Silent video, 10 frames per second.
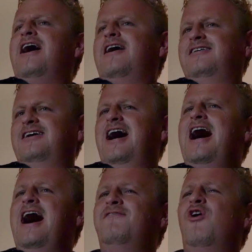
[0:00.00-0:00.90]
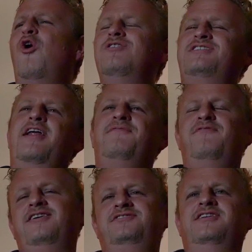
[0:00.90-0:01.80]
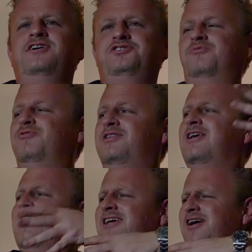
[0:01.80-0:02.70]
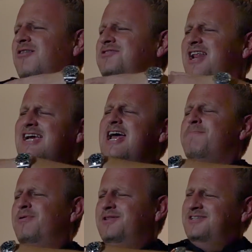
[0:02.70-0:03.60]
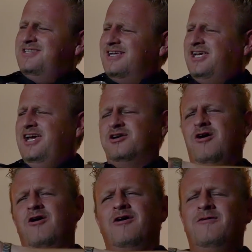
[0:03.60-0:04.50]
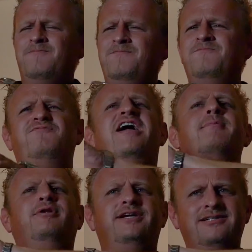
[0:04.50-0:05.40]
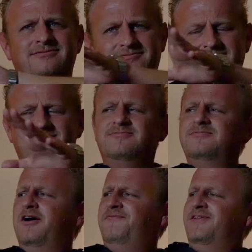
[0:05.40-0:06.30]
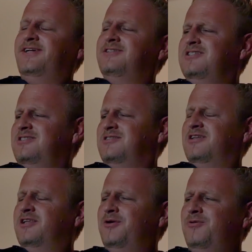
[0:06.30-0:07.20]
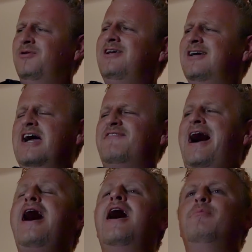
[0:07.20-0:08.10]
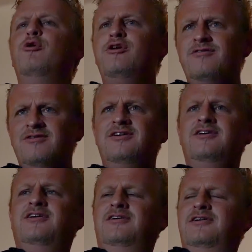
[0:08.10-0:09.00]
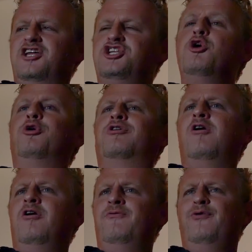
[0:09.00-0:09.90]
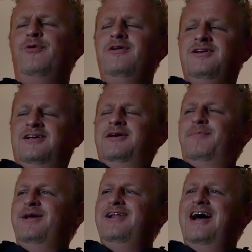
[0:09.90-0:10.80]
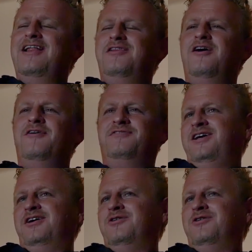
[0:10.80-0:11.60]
guy. I've always had a fascination with kit cars, and I kind of put this in the kit car family of things. This is a little kind of a hybrid, a donor car for it, but I love kit